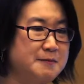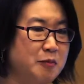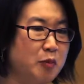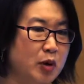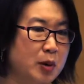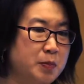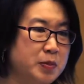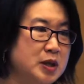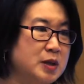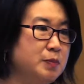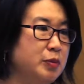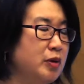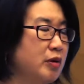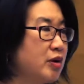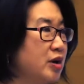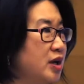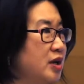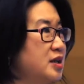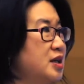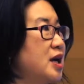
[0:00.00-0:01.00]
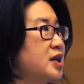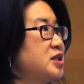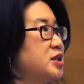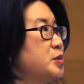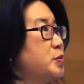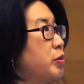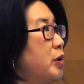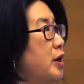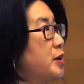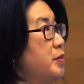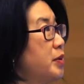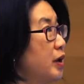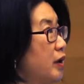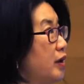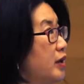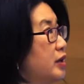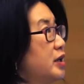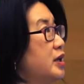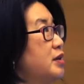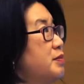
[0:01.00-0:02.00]
where people are connected
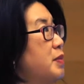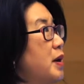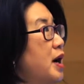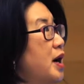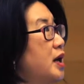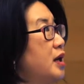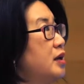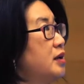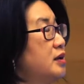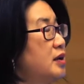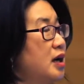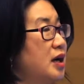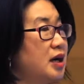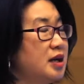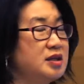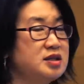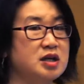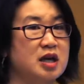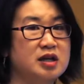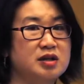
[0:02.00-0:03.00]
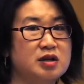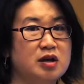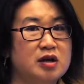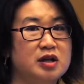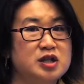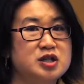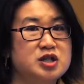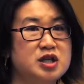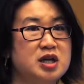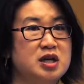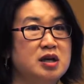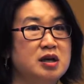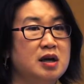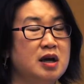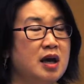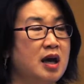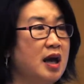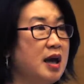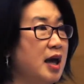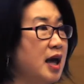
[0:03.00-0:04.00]
primarily by technology
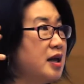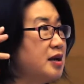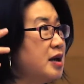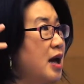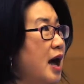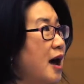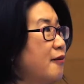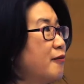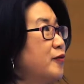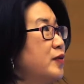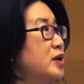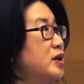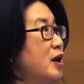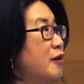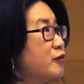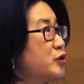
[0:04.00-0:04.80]
and have enough